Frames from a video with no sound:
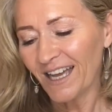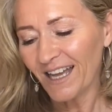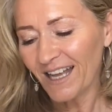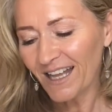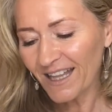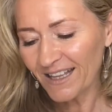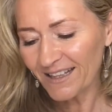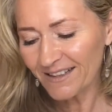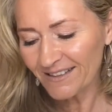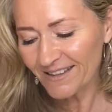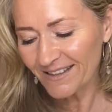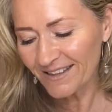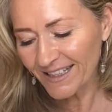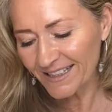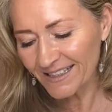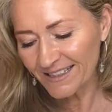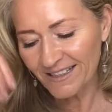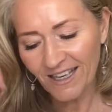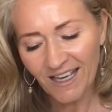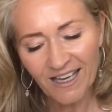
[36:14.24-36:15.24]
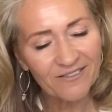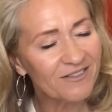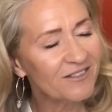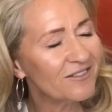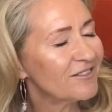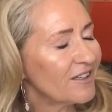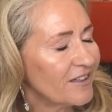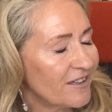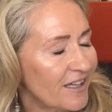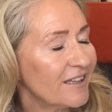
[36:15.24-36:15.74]
And they have,
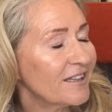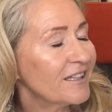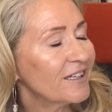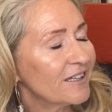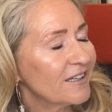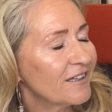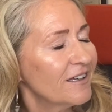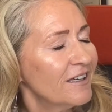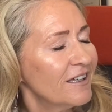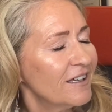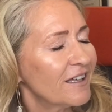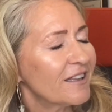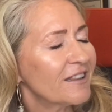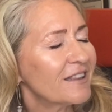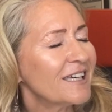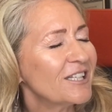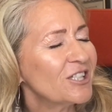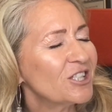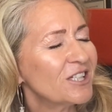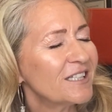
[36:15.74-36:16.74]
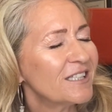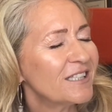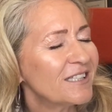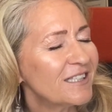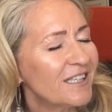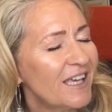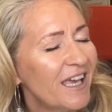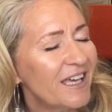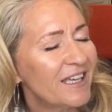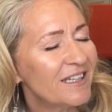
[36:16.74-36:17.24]
okay, thank you. They just
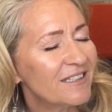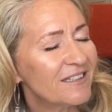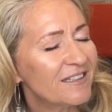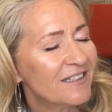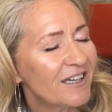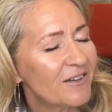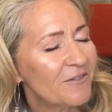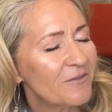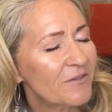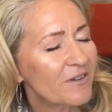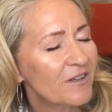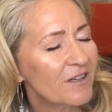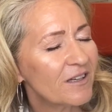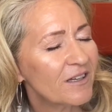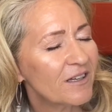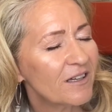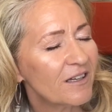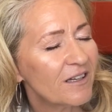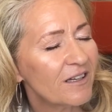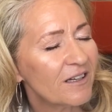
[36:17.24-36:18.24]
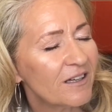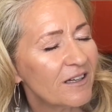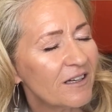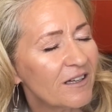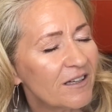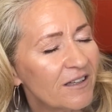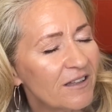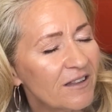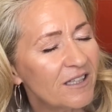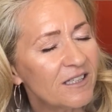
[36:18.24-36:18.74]
said that
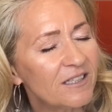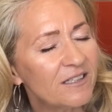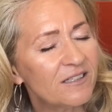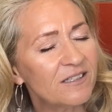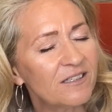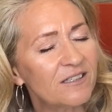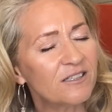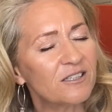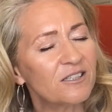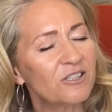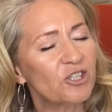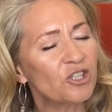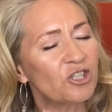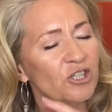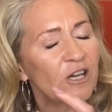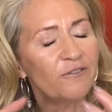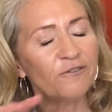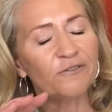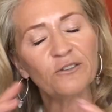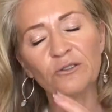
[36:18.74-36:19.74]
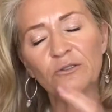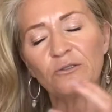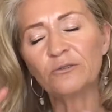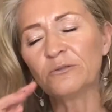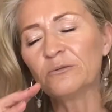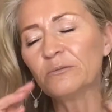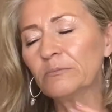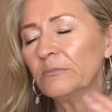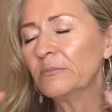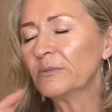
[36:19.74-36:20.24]
this
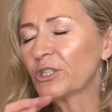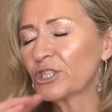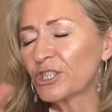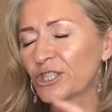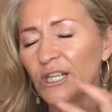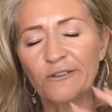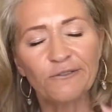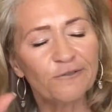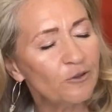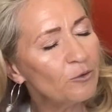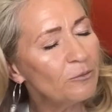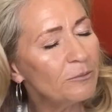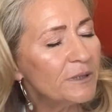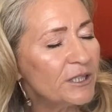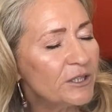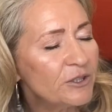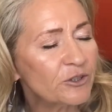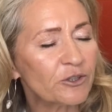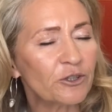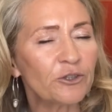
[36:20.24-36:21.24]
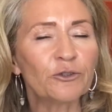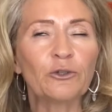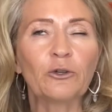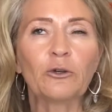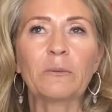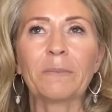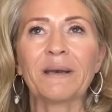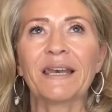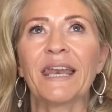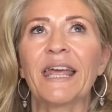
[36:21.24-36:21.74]
shufflement on
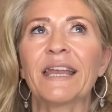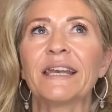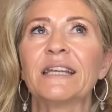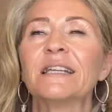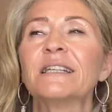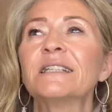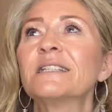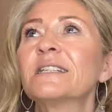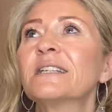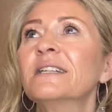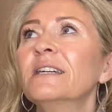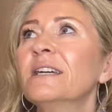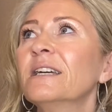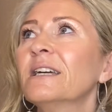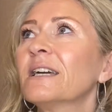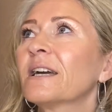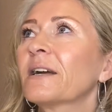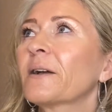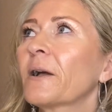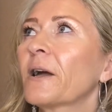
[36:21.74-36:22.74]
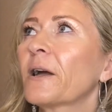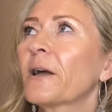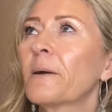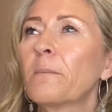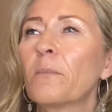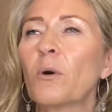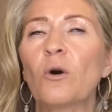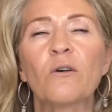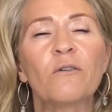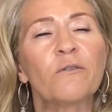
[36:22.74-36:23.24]
your planet
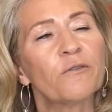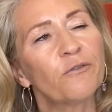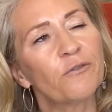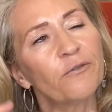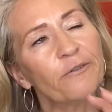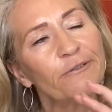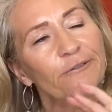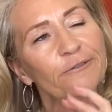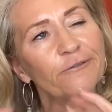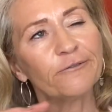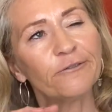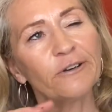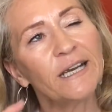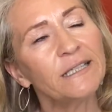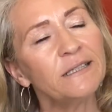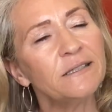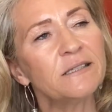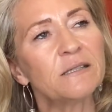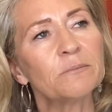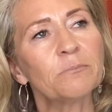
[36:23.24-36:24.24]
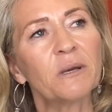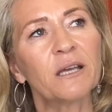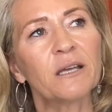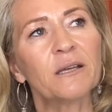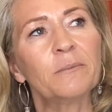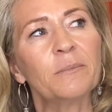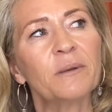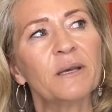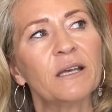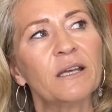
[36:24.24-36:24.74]
of friends,
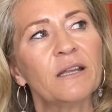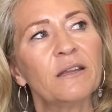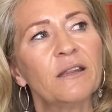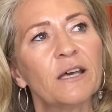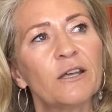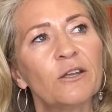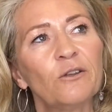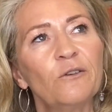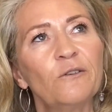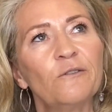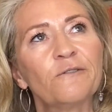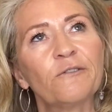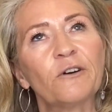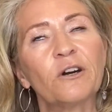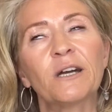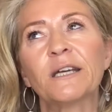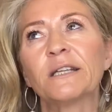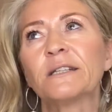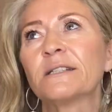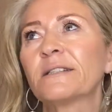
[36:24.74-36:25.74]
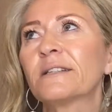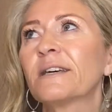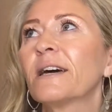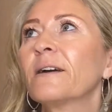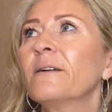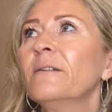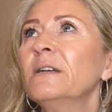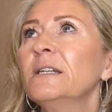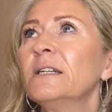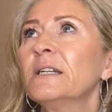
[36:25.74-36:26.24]
maybe that you find
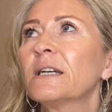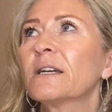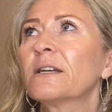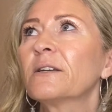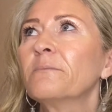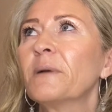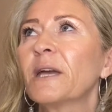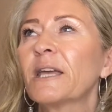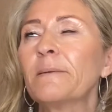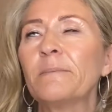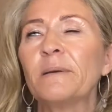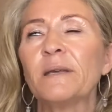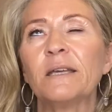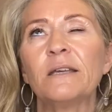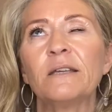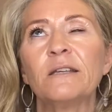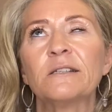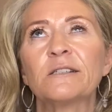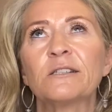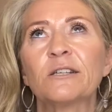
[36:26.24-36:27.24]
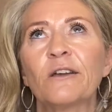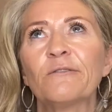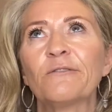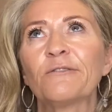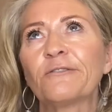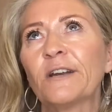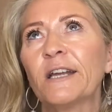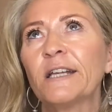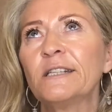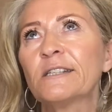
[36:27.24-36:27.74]
that maybe certain
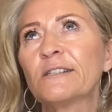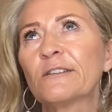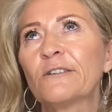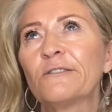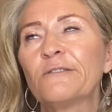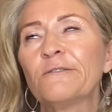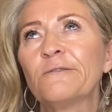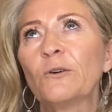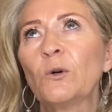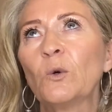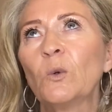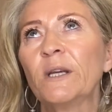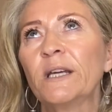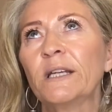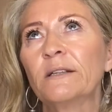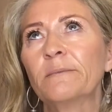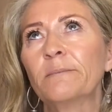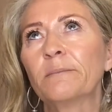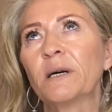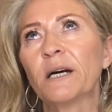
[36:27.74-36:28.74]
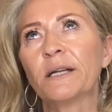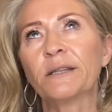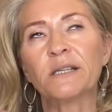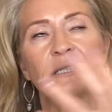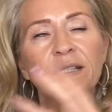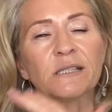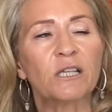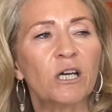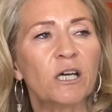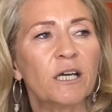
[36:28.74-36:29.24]
friends are falling by the
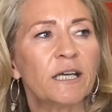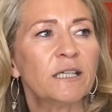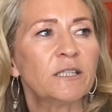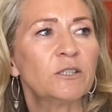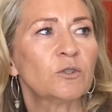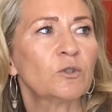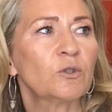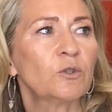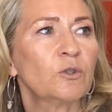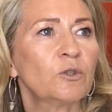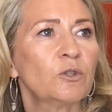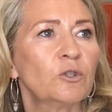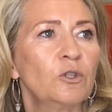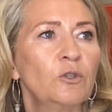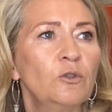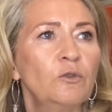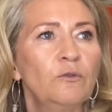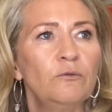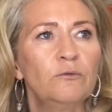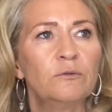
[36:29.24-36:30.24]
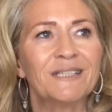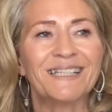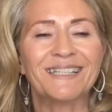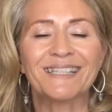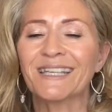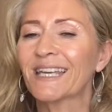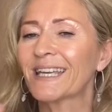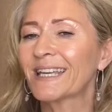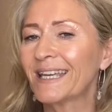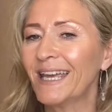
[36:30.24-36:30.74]
side, or you
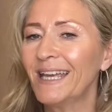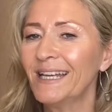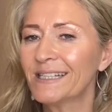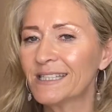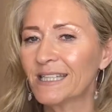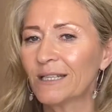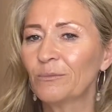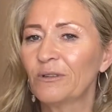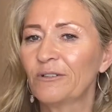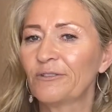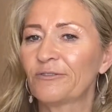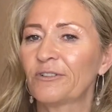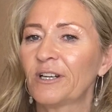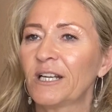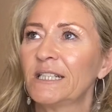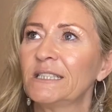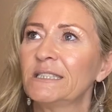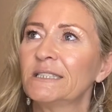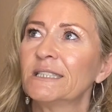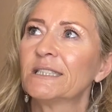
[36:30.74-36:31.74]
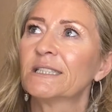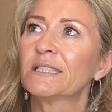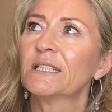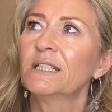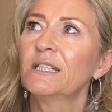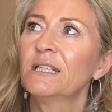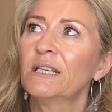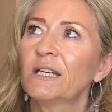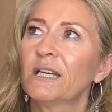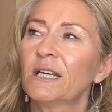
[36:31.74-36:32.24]
disconnecting with friends.
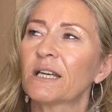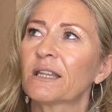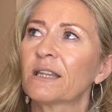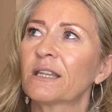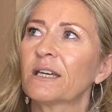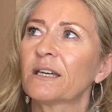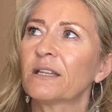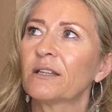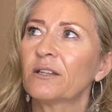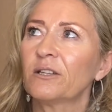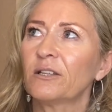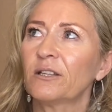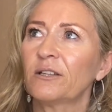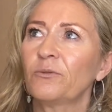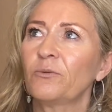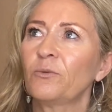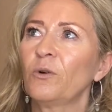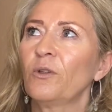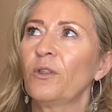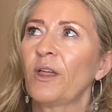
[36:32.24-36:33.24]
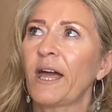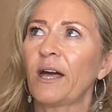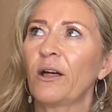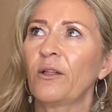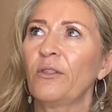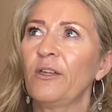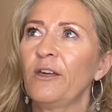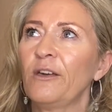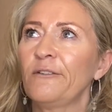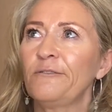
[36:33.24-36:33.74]
That what,
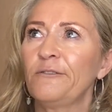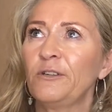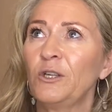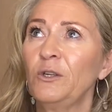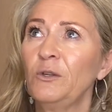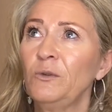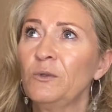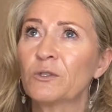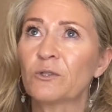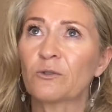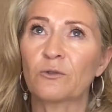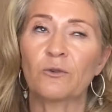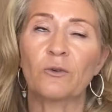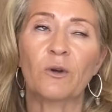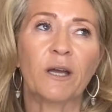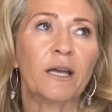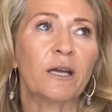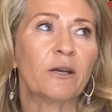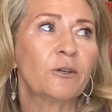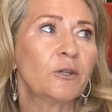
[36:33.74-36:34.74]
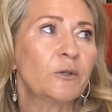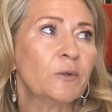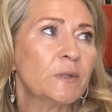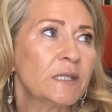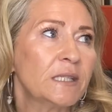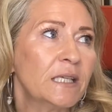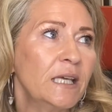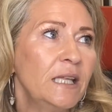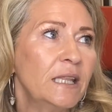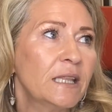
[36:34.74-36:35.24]
how their views or how you
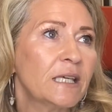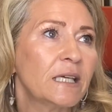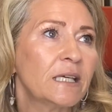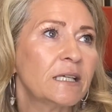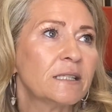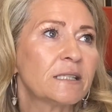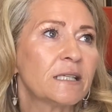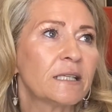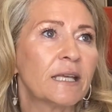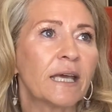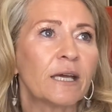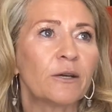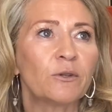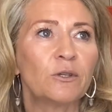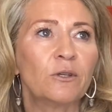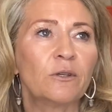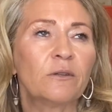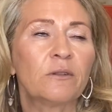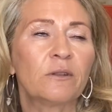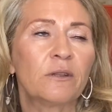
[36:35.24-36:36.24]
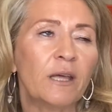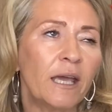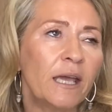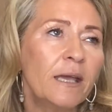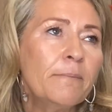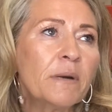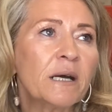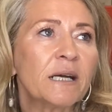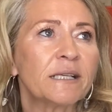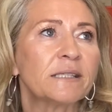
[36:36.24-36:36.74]
see things and how they
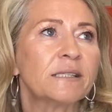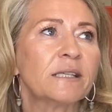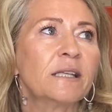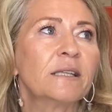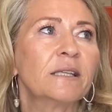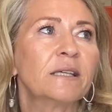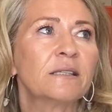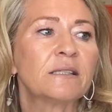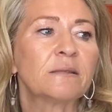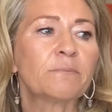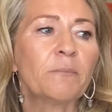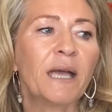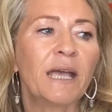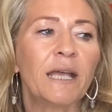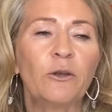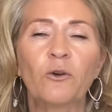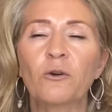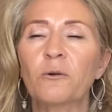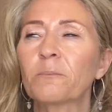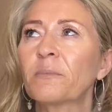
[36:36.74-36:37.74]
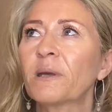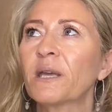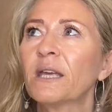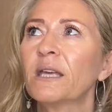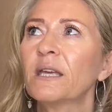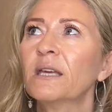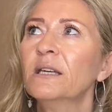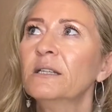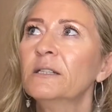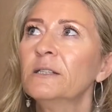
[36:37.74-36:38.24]
might see things may not
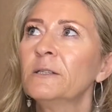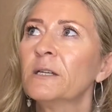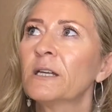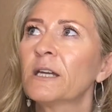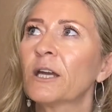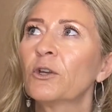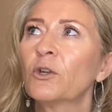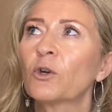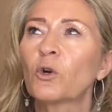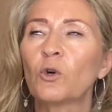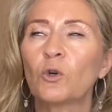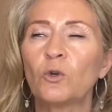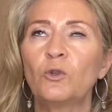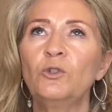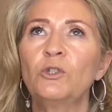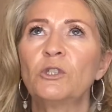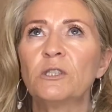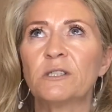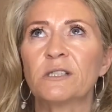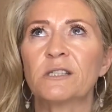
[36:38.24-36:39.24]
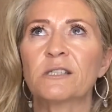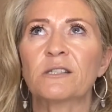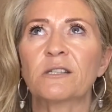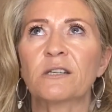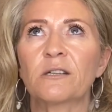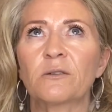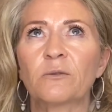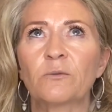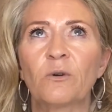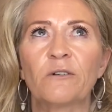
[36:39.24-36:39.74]
be in accordance
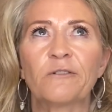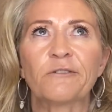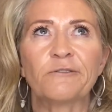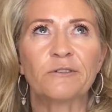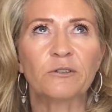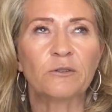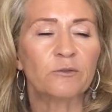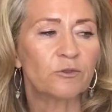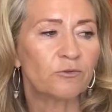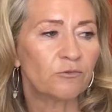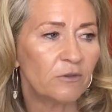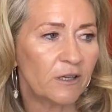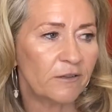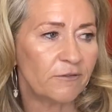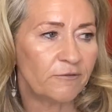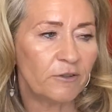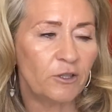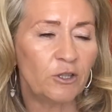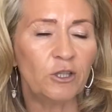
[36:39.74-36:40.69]
to what feels right for